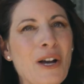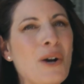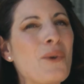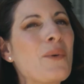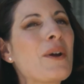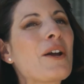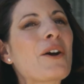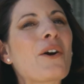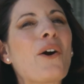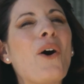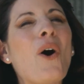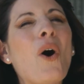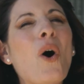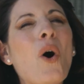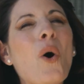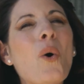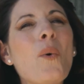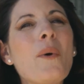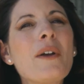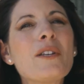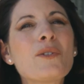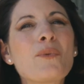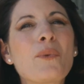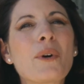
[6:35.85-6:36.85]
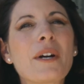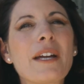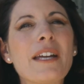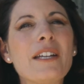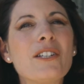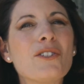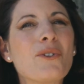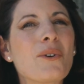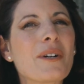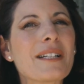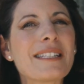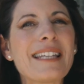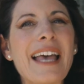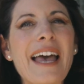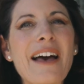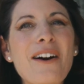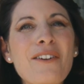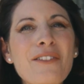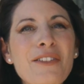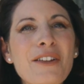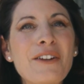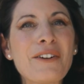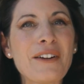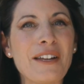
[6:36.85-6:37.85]
We are always working towards
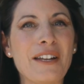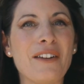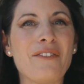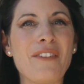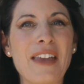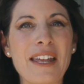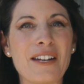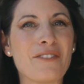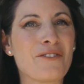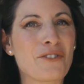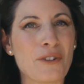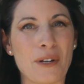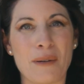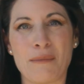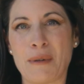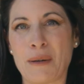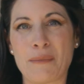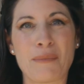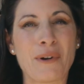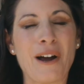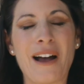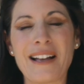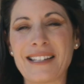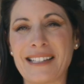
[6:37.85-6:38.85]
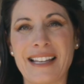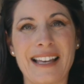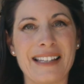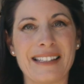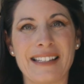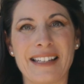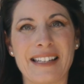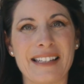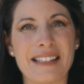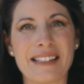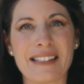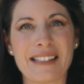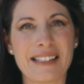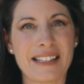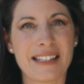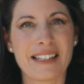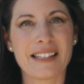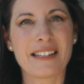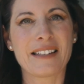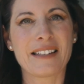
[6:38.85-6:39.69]
healthier, innovative treatment processes.